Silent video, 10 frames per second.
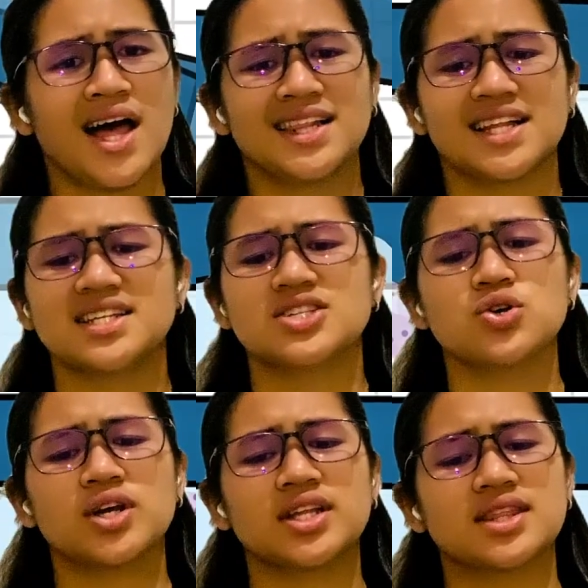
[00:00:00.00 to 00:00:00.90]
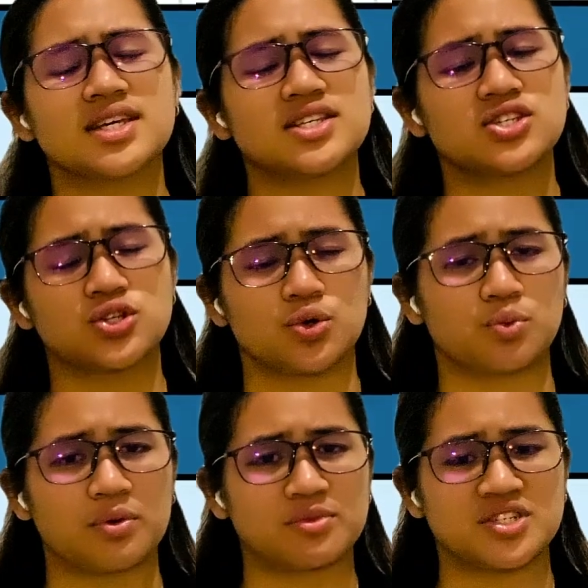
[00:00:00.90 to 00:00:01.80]
let's look at these two
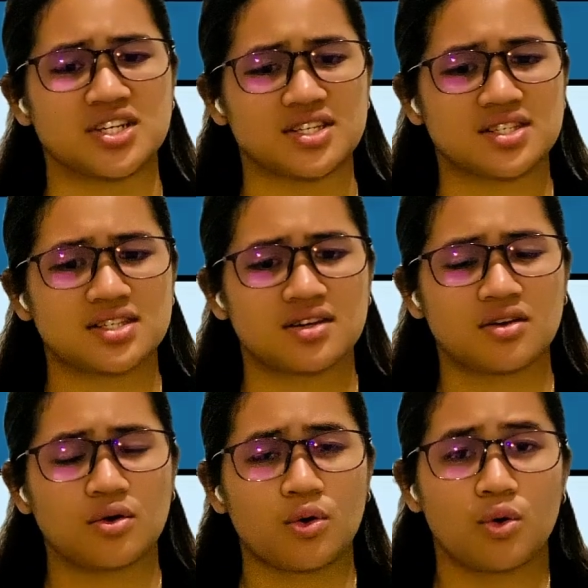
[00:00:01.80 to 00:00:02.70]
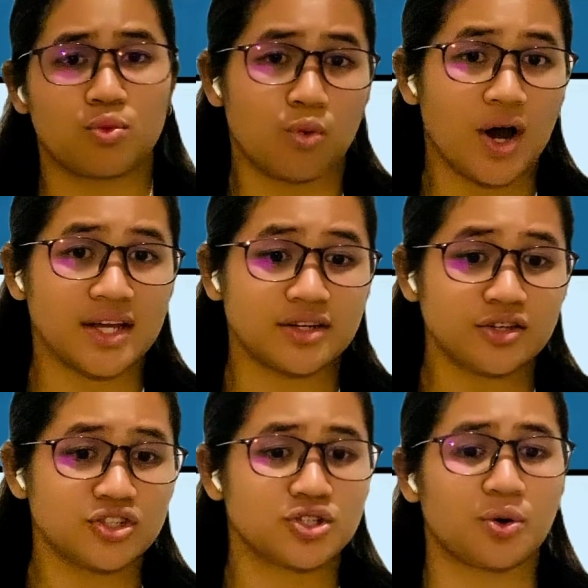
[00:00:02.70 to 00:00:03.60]
images. One
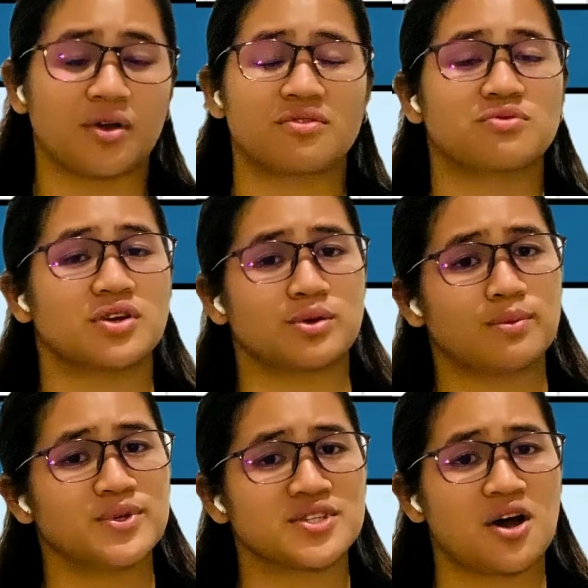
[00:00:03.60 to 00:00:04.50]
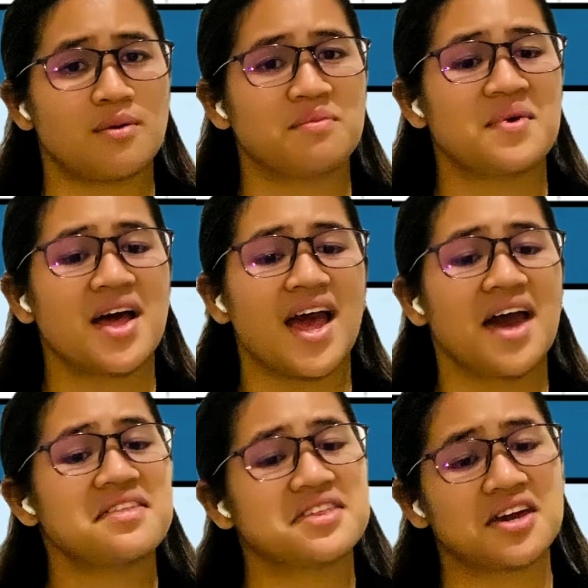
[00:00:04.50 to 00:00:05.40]
showing free ribosome
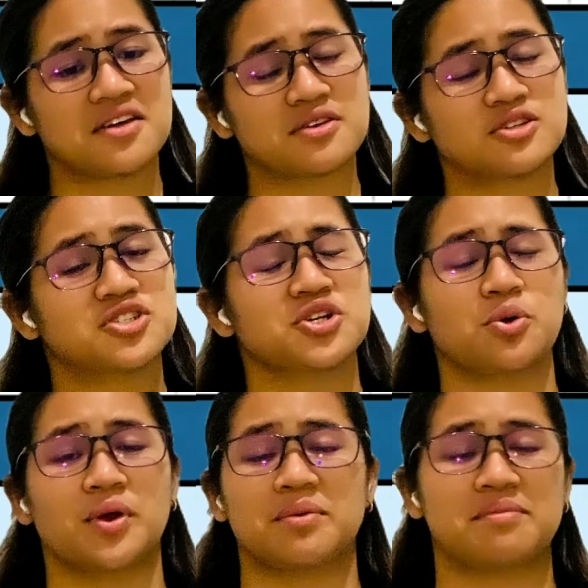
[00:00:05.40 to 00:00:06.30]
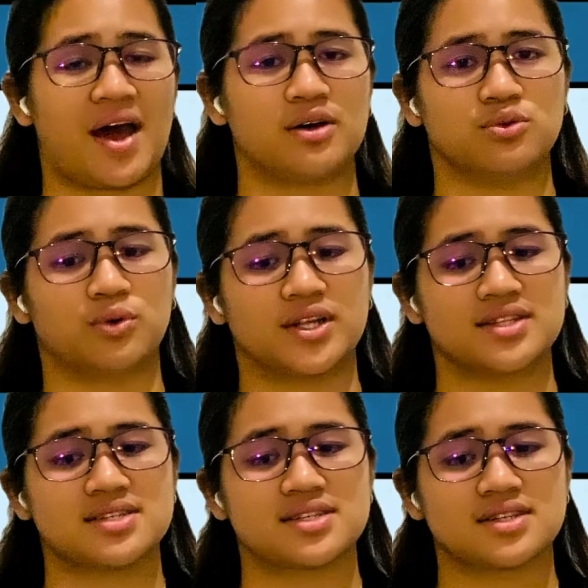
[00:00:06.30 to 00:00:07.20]
and the other showing bound
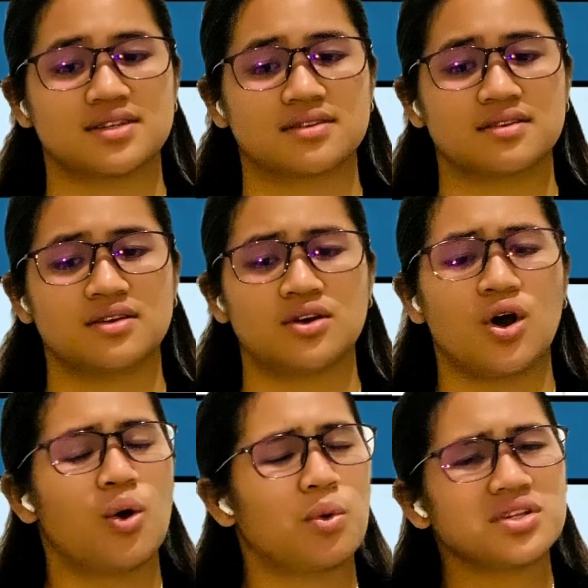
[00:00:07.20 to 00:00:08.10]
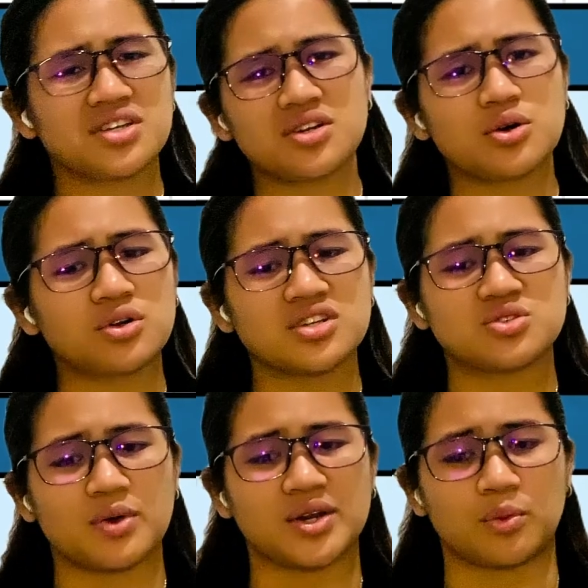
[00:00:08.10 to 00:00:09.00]
ones. What do you notice
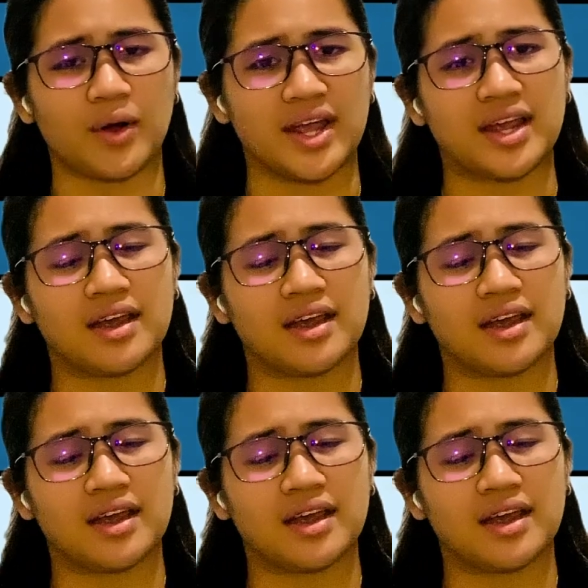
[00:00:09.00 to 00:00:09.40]
right away?